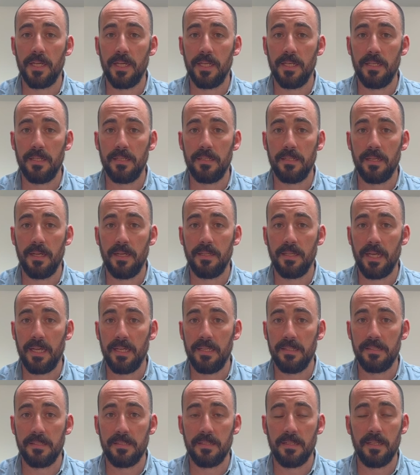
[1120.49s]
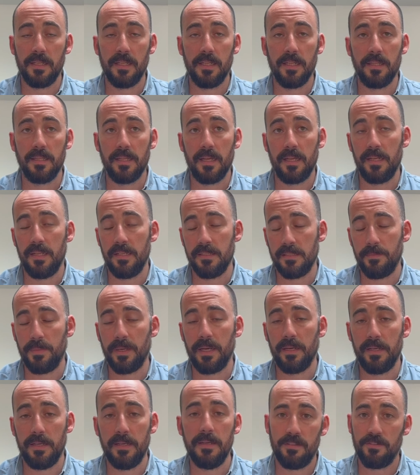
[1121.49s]
And that is
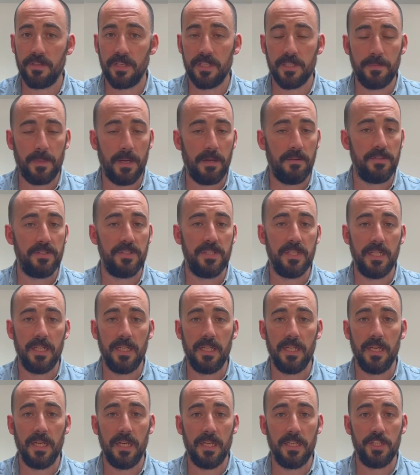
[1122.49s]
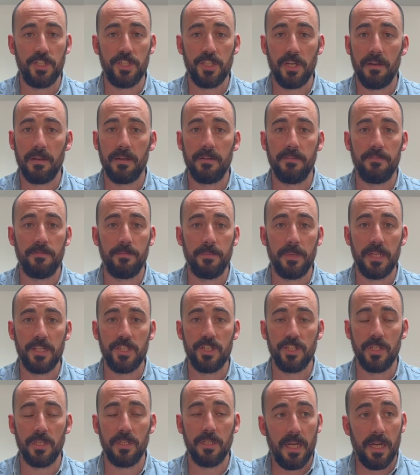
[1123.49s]
about transparency and sharing information.